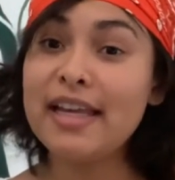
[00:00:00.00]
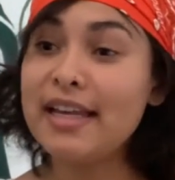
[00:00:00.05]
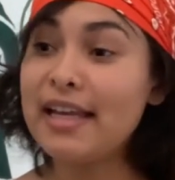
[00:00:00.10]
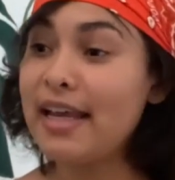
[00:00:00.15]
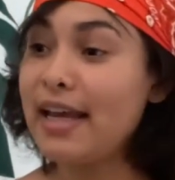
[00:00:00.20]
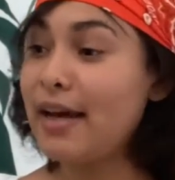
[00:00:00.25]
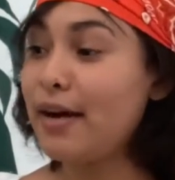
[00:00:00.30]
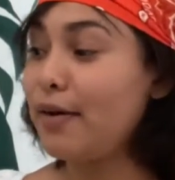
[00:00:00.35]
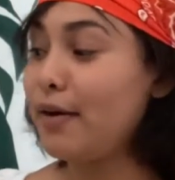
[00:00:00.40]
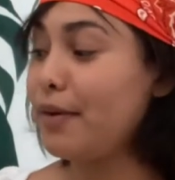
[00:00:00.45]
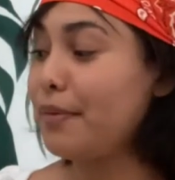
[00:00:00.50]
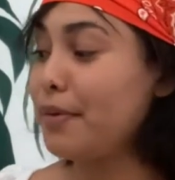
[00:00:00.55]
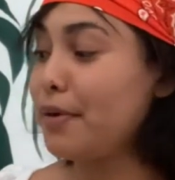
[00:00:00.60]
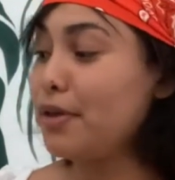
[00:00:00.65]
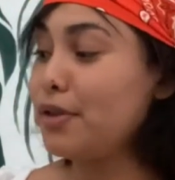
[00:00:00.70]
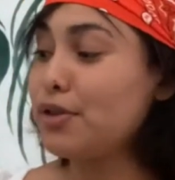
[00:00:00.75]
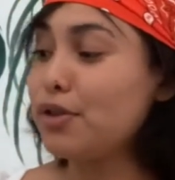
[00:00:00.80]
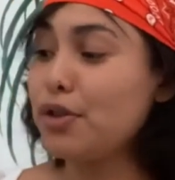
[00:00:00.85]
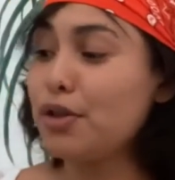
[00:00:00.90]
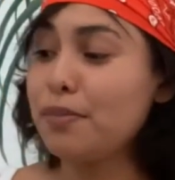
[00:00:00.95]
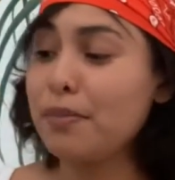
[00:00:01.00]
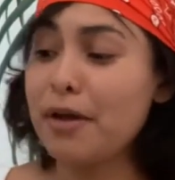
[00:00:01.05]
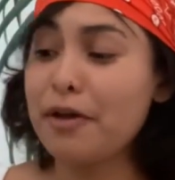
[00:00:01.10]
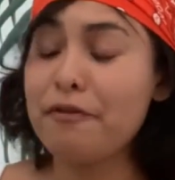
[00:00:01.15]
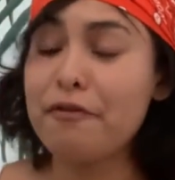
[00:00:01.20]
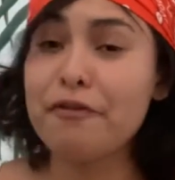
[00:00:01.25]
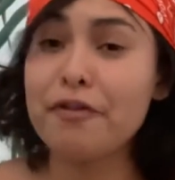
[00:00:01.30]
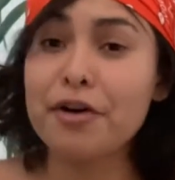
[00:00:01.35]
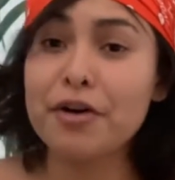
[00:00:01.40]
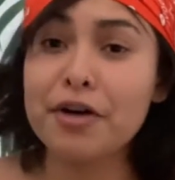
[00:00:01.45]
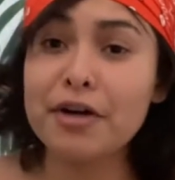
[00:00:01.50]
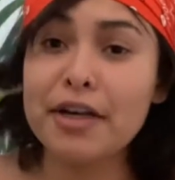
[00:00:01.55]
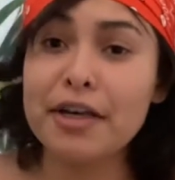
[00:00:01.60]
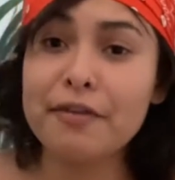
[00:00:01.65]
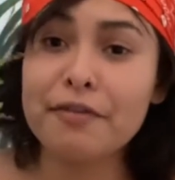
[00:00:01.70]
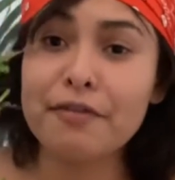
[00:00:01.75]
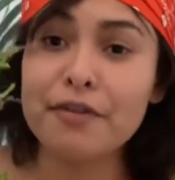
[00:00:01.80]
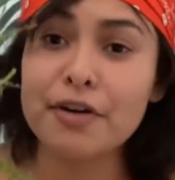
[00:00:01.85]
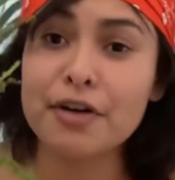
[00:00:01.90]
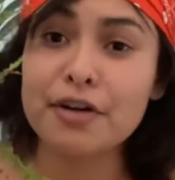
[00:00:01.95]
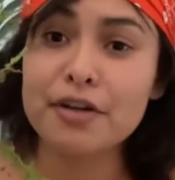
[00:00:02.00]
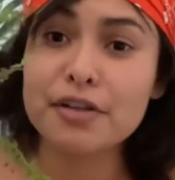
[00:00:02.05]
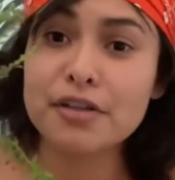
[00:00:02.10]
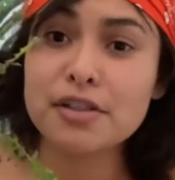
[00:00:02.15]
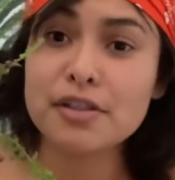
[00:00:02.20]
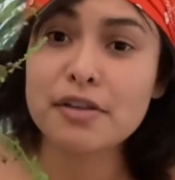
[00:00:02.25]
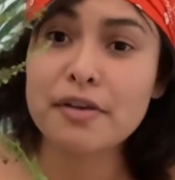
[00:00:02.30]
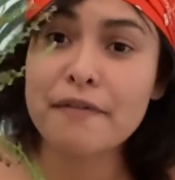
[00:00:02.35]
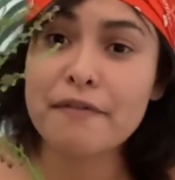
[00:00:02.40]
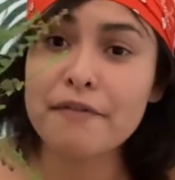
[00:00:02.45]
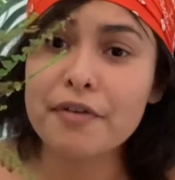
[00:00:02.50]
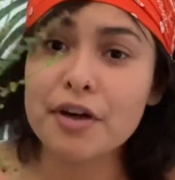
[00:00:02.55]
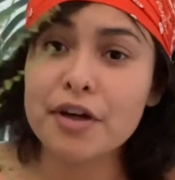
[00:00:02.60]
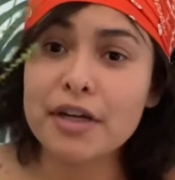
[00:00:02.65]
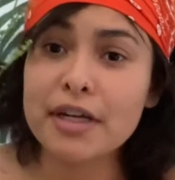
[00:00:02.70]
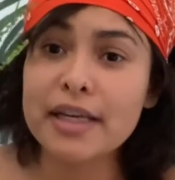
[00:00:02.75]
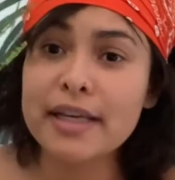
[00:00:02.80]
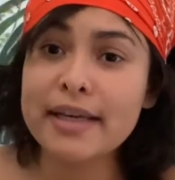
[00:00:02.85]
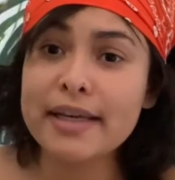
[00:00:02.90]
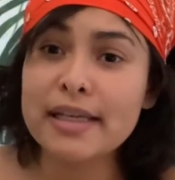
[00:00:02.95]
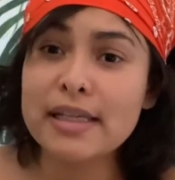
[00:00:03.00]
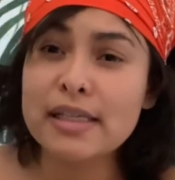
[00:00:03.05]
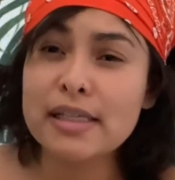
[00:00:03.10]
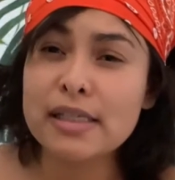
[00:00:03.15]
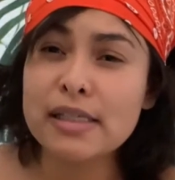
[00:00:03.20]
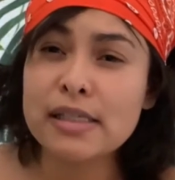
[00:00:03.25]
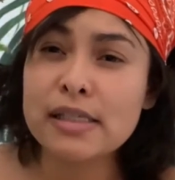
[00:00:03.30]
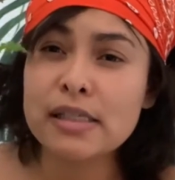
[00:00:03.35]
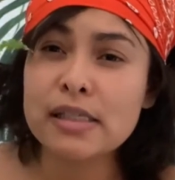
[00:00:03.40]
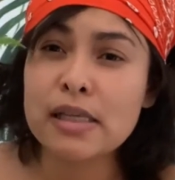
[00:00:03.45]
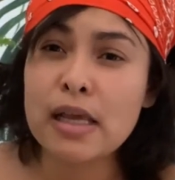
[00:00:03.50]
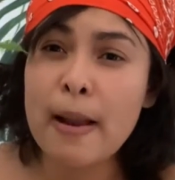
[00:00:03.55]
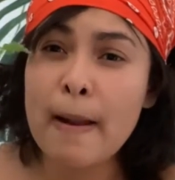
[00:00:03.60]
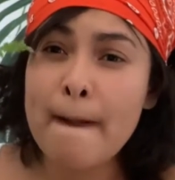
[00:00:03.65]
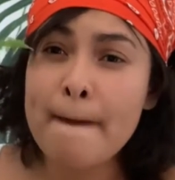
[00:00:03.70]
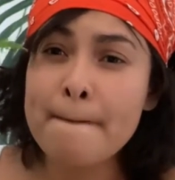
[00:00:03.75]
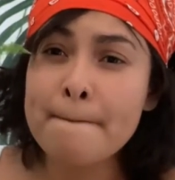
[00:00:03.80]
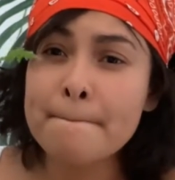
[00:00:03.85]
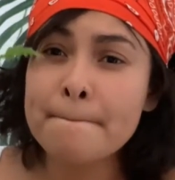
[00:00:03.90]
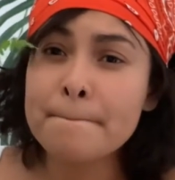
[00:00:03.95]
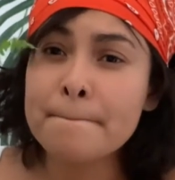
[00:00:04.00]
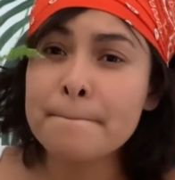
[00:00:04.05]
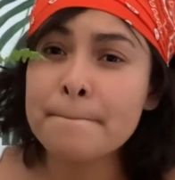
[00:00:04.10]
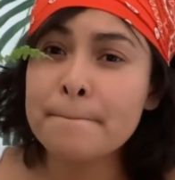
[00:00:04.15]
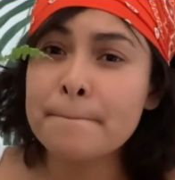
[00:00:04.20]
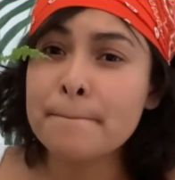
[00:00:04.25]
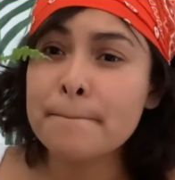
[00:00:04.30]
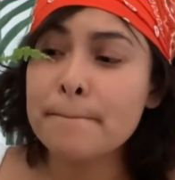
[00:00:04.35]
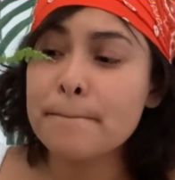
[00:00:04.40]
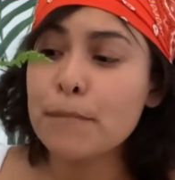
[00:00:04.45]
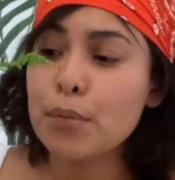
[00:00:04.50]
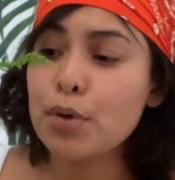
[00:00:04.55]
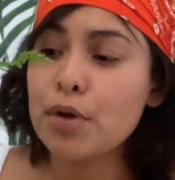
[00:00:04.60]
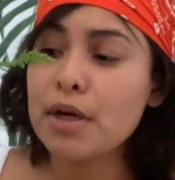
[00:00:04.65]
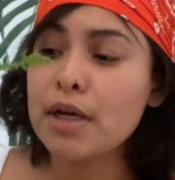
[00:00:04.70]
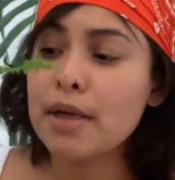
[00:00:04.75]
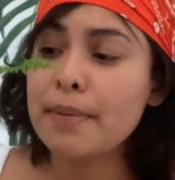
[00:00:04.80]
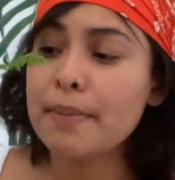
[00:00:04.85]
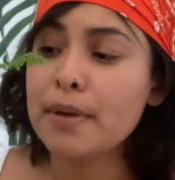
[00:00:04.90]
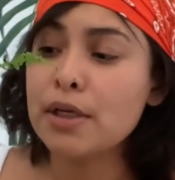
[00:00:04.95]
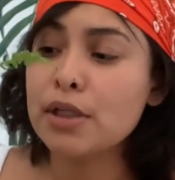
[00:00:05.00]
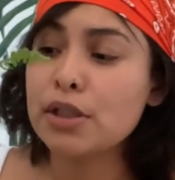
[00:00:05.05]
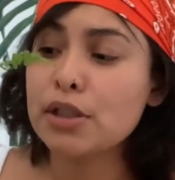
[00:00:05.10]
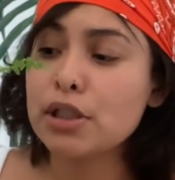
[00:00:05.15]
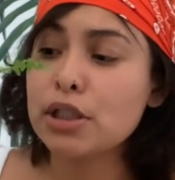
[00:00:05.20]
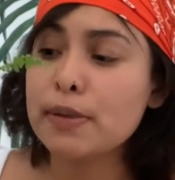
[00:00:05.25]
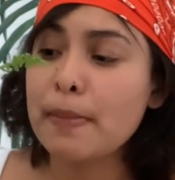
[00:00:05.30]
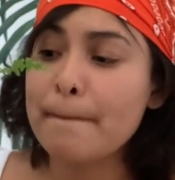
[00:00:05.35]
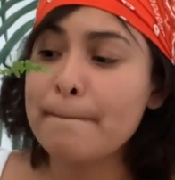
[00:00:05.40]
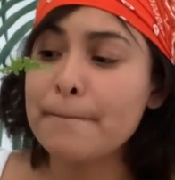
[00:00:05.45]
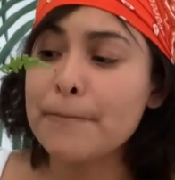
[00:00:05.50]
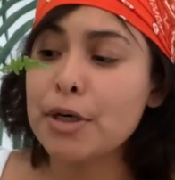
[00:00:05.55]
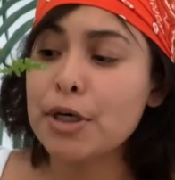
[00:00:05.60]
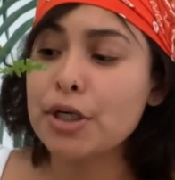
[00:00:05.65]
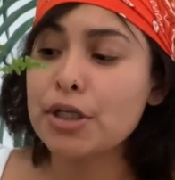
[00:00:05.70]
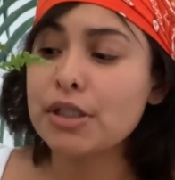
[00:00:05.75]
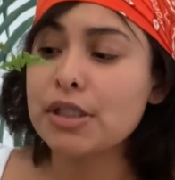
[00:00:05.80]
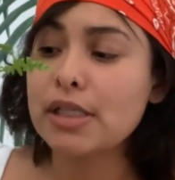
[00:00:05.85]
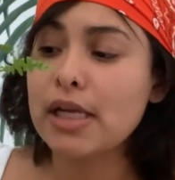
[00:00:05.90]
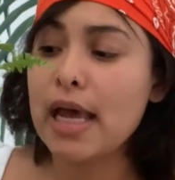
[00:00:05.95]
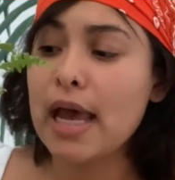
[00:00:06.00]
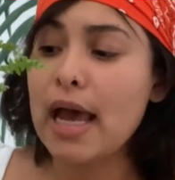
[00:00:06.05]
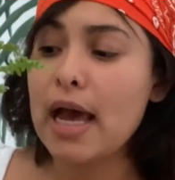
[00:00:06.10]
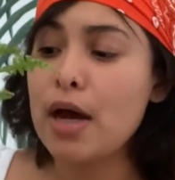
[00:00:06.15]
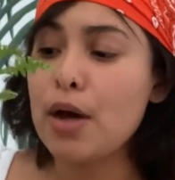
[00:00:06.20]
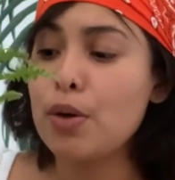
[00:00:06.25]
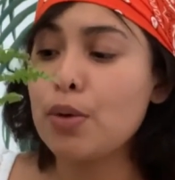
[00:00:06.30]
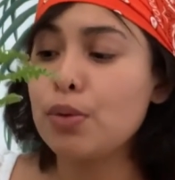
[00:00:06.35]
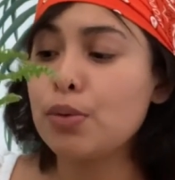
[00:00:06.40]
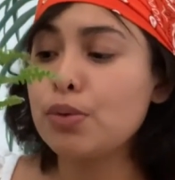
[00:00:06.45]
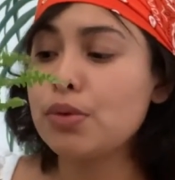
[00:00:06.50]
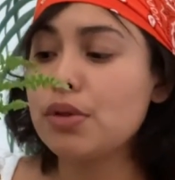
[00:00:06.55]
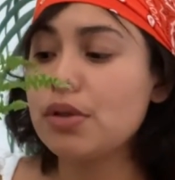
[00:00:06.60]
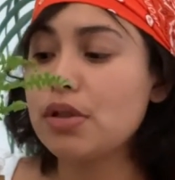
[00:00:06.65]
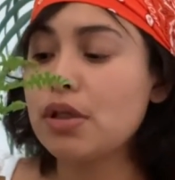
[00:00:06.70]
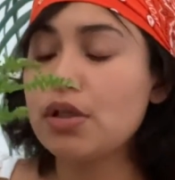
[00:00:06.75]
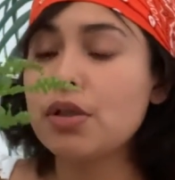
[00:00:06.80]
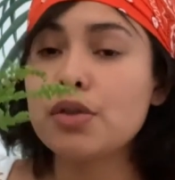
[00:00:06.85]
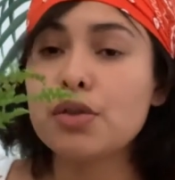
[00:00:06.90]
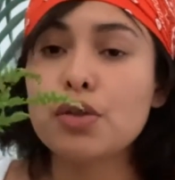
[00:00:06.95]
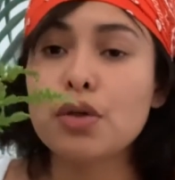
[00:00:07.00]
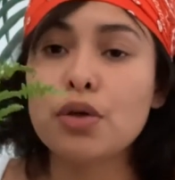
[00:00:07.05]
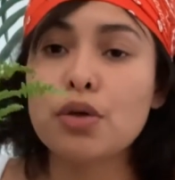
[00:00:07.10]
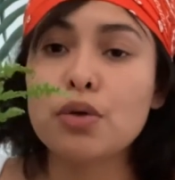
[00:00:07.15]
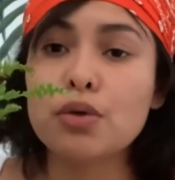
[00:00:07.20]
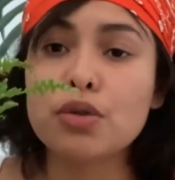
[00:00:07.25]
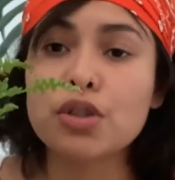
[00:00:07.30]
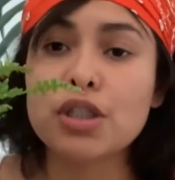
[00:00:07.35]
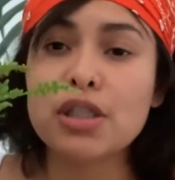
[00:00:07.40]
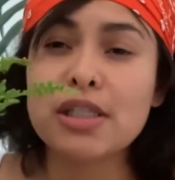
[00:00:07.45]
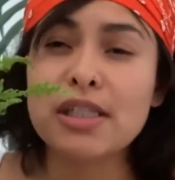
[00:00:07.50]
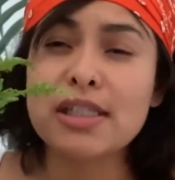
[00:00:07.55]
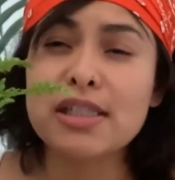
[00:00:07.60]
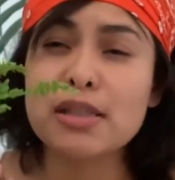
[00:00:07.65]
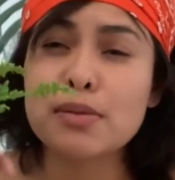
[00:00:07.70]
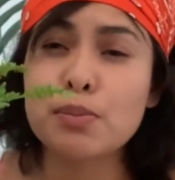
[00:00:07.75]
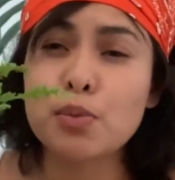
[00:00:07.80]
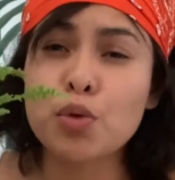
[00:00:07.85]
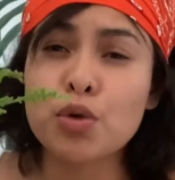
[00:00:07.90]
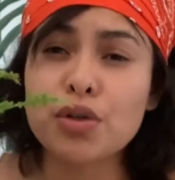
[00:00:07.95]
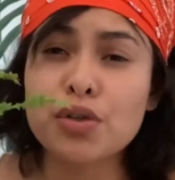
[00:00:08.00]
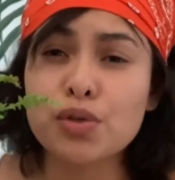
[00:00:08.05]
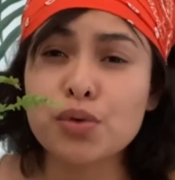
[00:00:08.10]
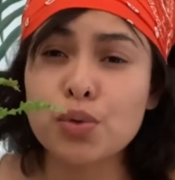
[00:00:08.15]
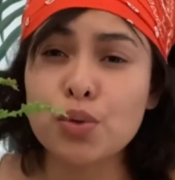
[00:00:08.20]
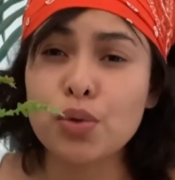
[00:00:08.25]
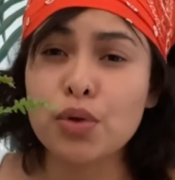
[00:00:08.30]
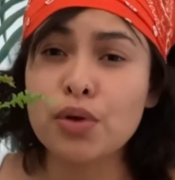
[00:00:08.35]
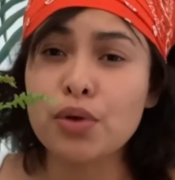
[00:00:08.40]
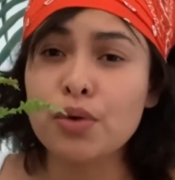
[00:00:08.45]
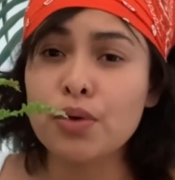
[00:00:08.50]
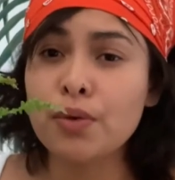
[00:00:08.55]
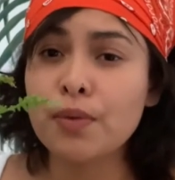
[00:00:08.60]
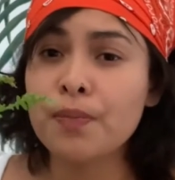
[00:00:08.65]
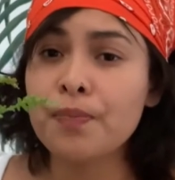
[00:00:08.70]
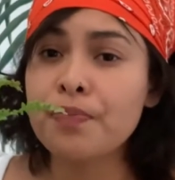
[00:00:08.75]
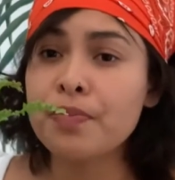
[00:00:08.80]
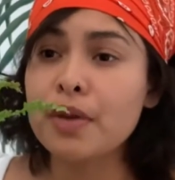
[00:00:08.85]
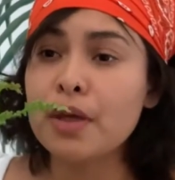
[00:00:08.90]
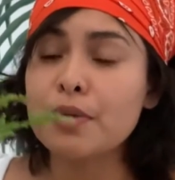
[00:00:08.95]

Now I'm gonna show you my Fernie first. Fernie is pretty much burnt out, so she needs more soil.